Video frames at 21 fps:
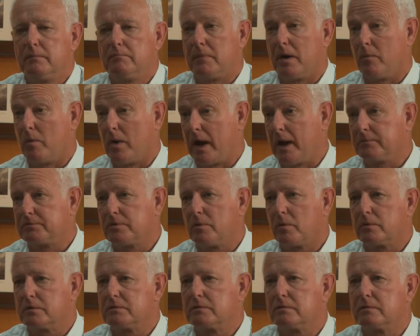My wife's
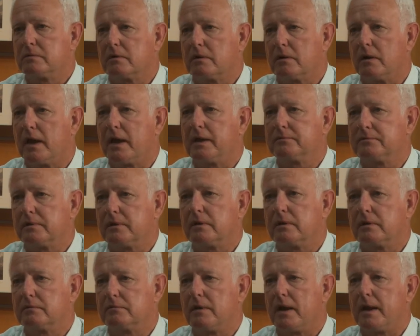horse is a classic
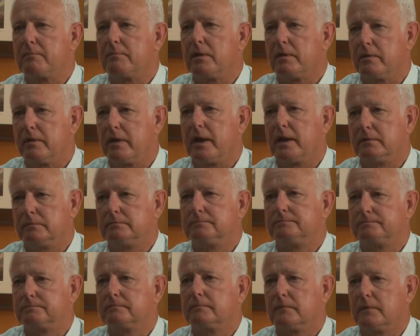example of
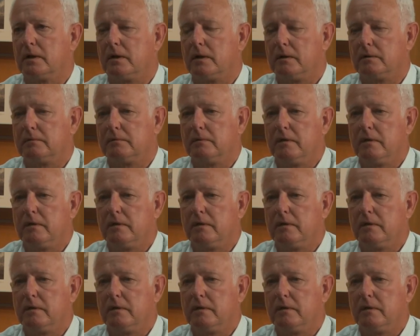that.